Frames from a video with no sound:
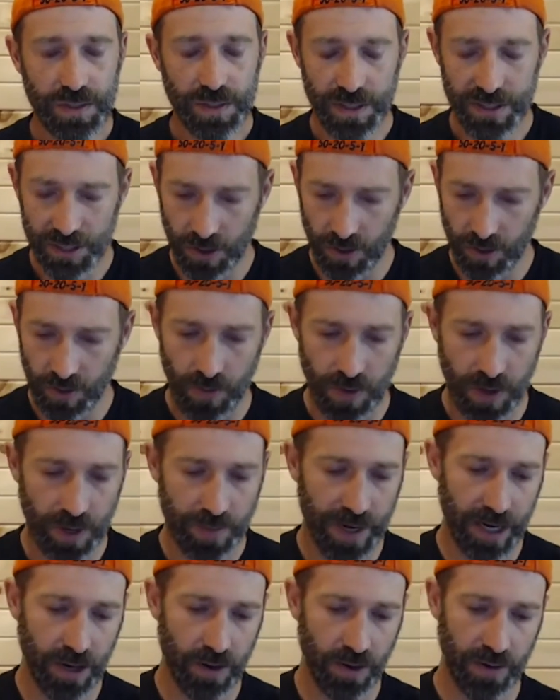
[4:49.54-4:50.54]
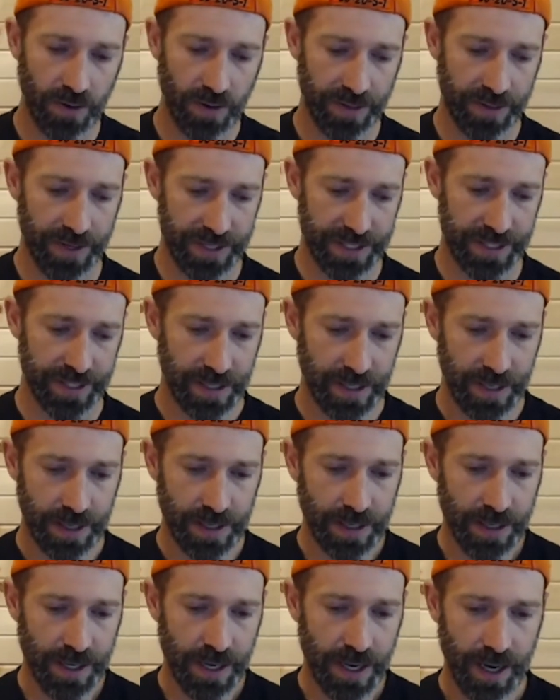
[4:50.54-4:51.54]
So where am I going with this?
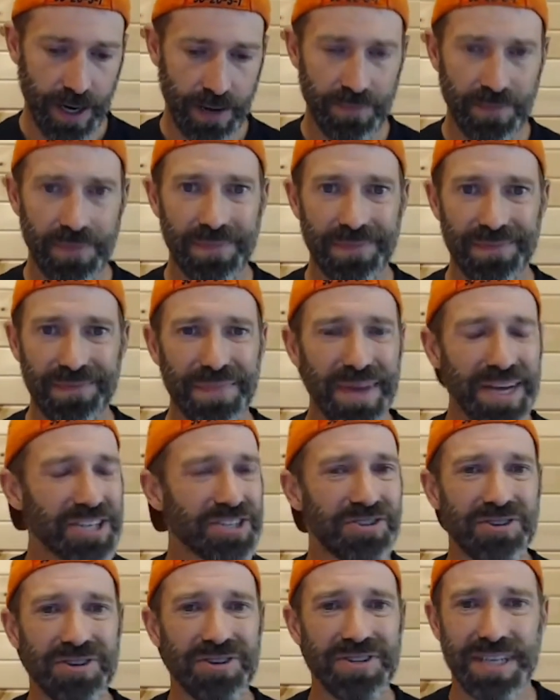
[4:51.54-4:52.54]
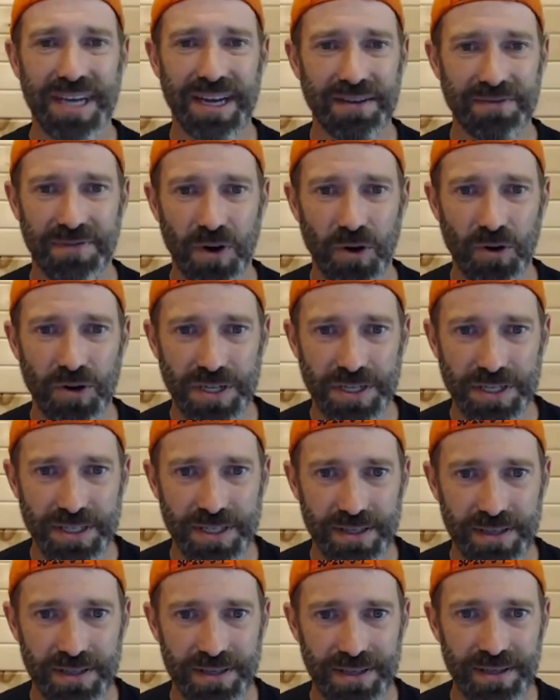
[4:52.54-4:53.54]
Make sure you're staying
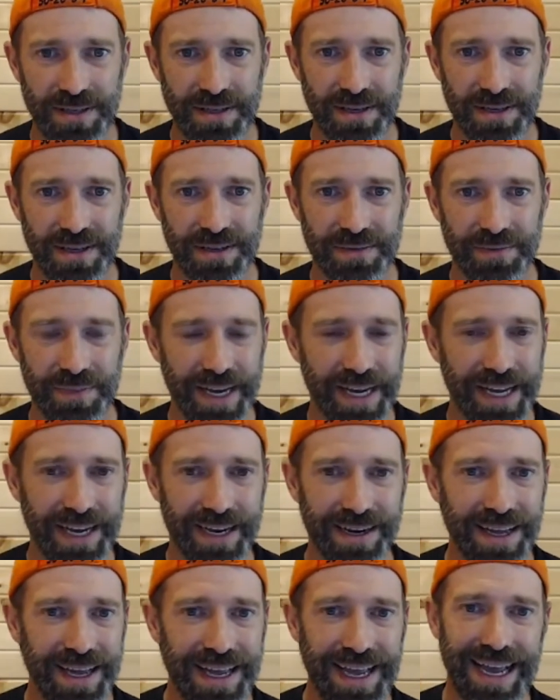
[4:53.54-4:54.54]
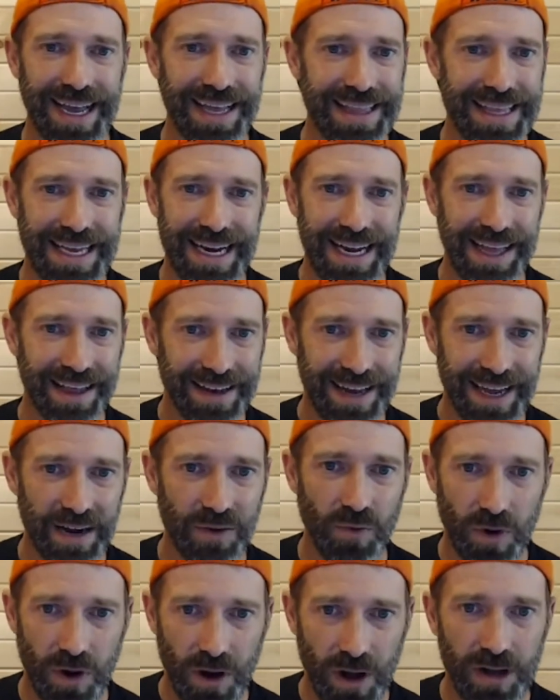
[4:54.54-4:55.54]
focused. Meaning at the end of the day,
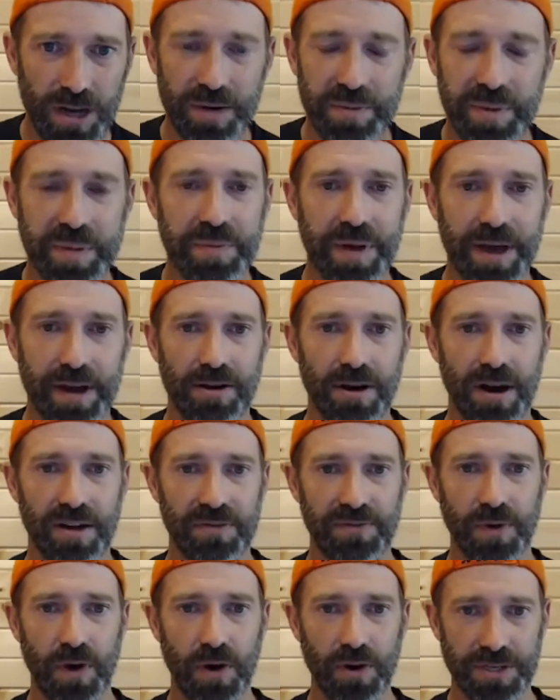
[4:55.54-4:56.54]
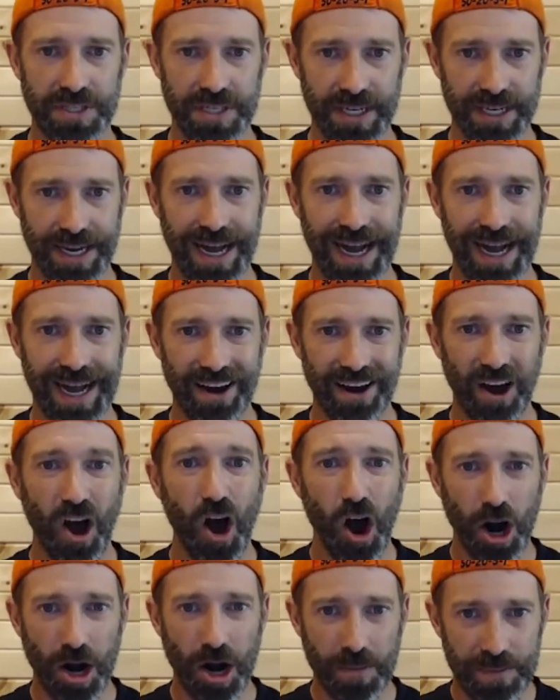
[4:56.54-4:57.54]
we're all going to be better off focusing on
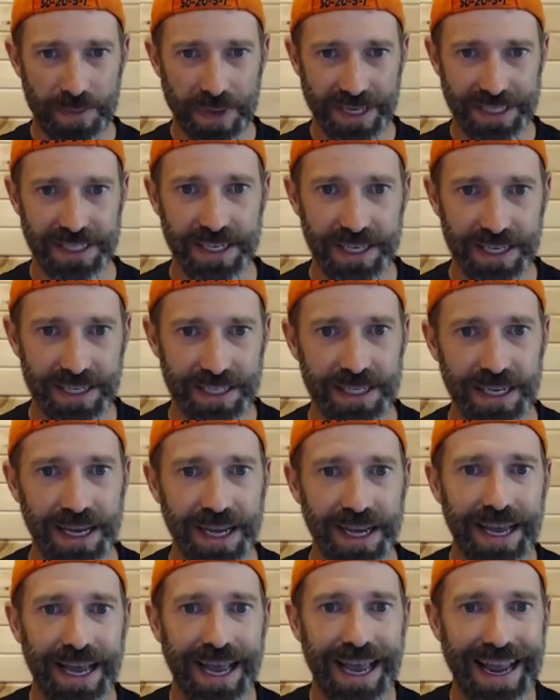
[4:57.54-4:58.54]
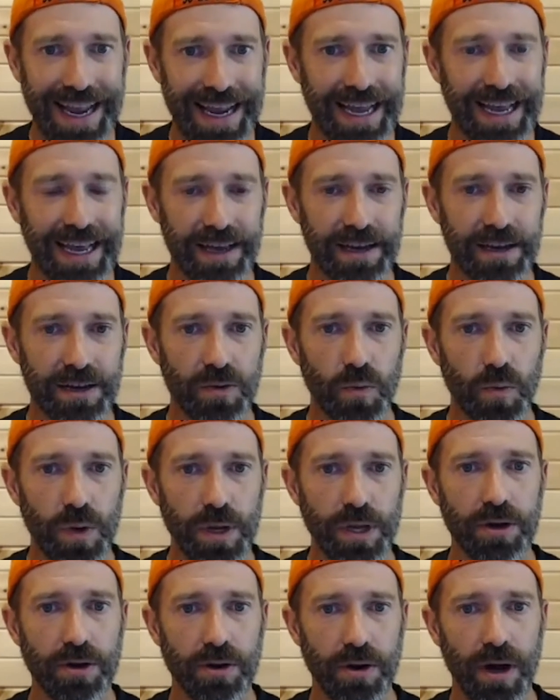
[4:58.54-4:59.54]
our business And
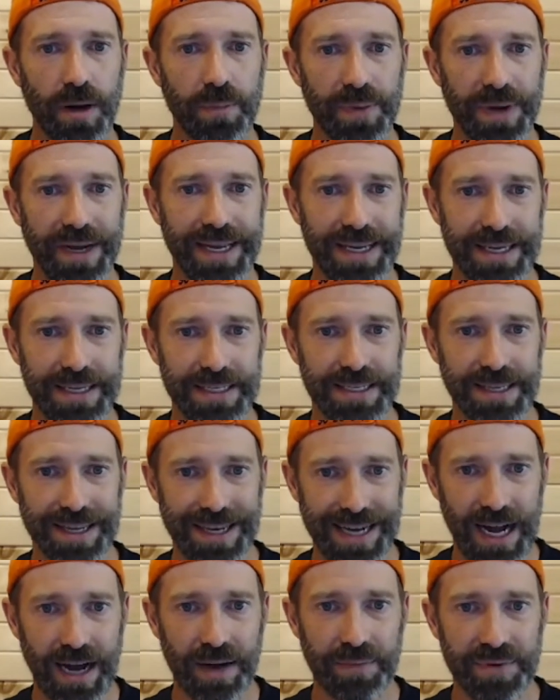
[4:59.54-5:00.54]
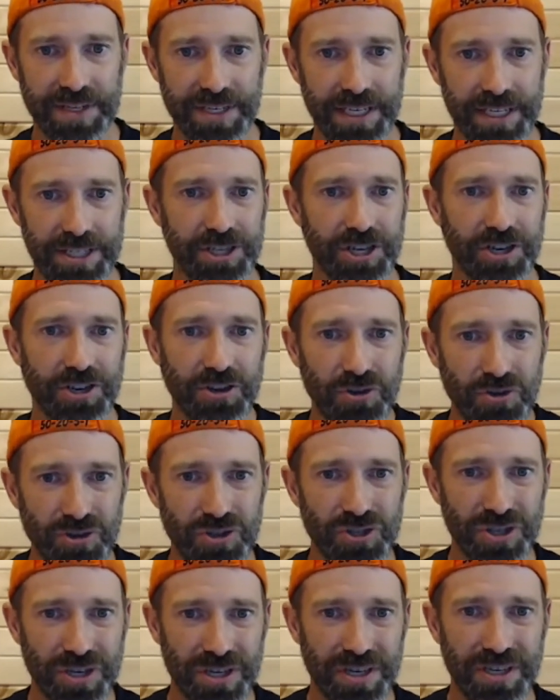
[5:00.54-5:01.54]
when you're up against the competition, you
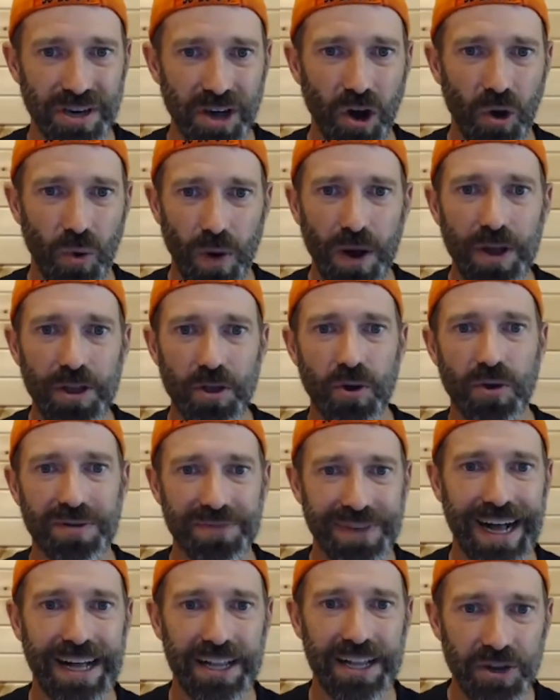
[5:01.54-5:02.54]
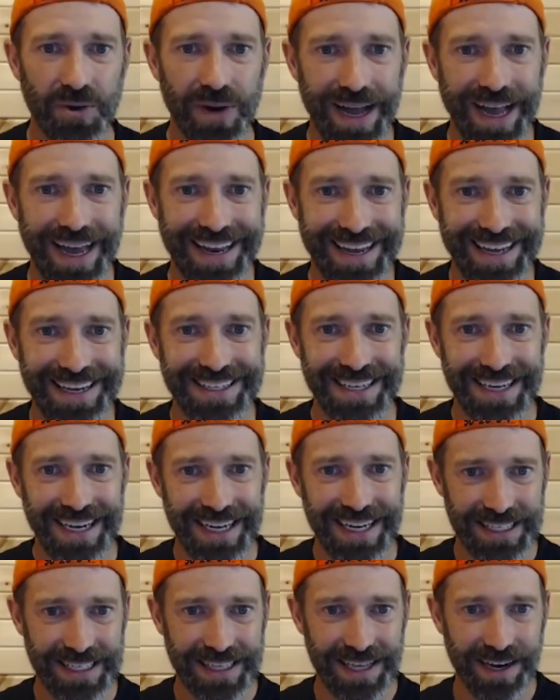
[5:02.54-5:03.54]
should know what your value add is
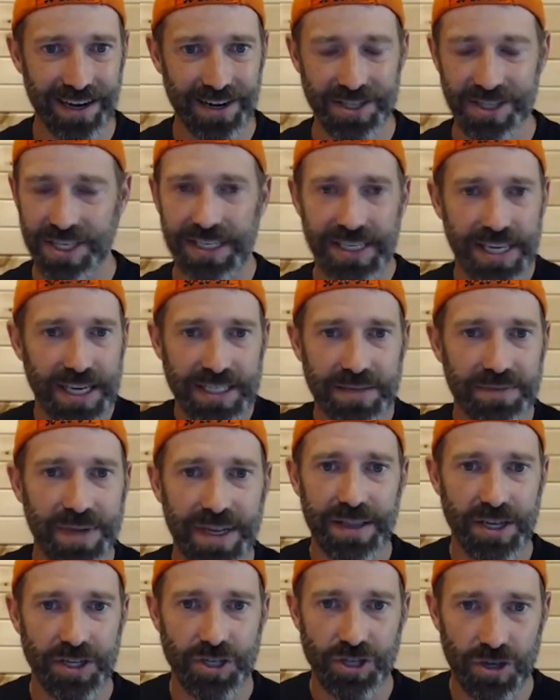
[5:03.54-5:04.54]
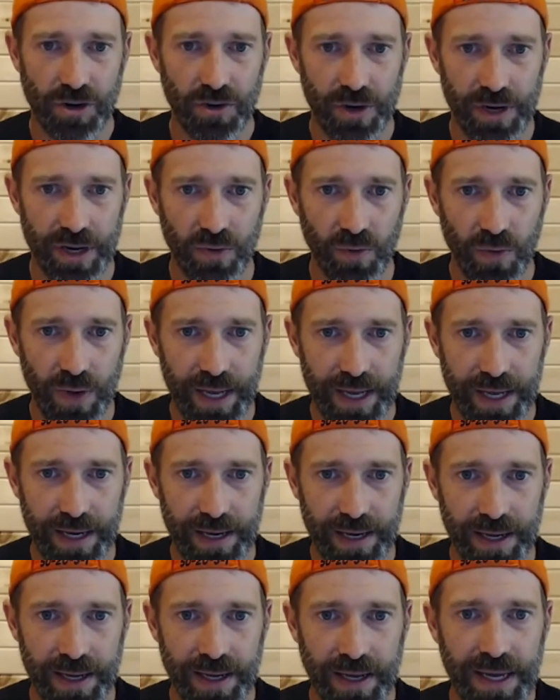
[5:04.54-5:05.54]
against theirs. It doesn't that you're going to
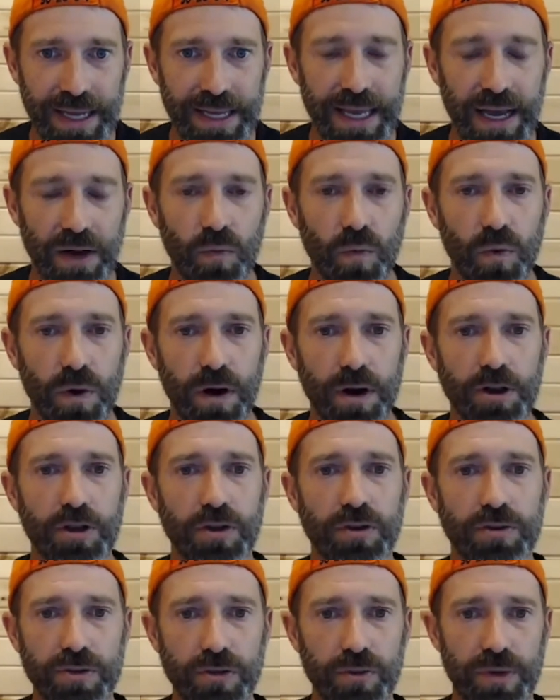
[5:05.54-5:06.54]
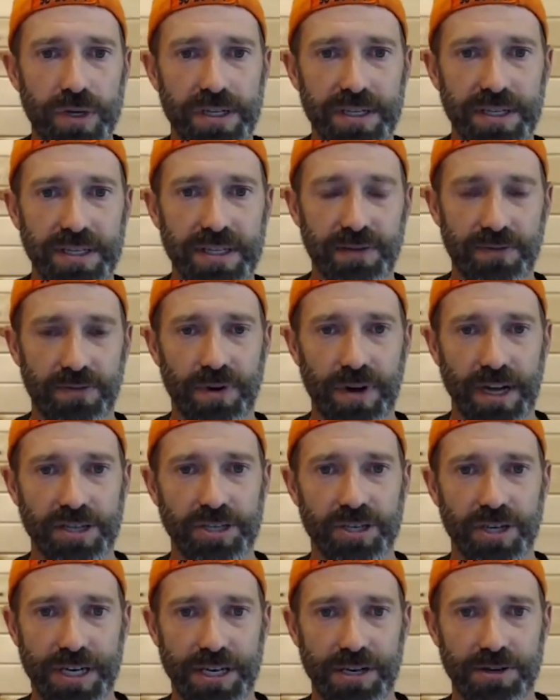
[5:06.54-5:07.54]
win, yet what are you doing to
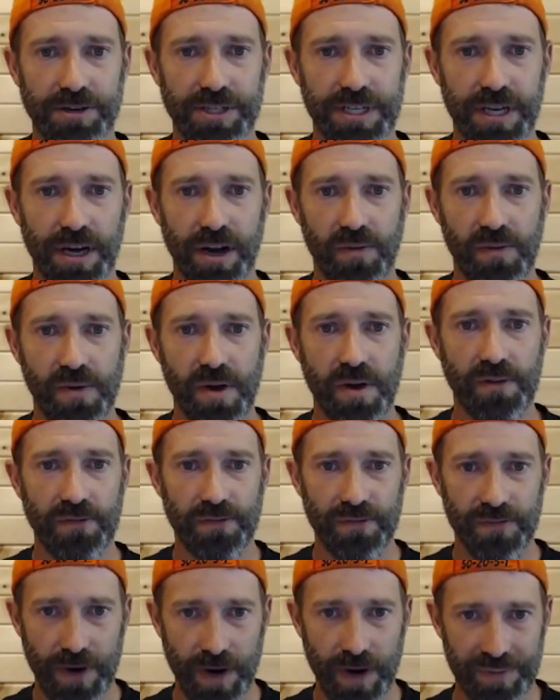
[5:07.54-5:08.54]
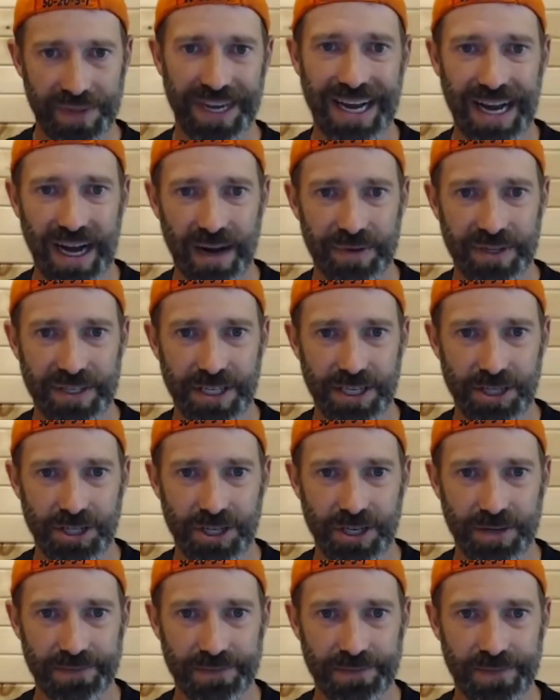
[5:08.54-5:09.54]
differentiate yourself from the
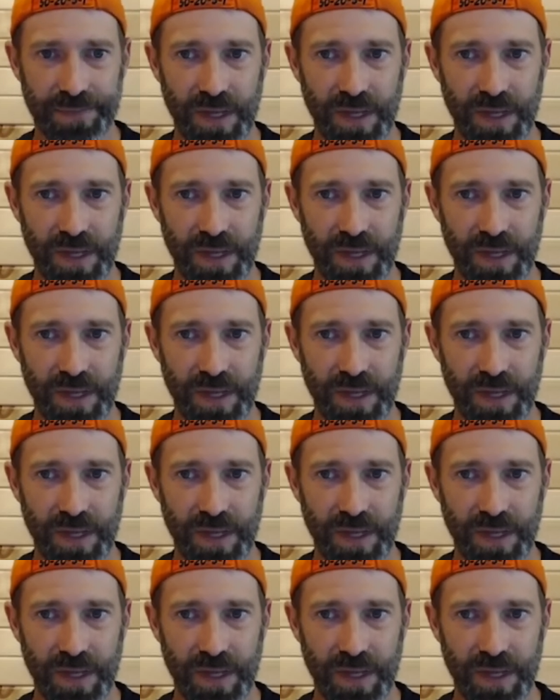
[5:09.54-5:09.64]
competition?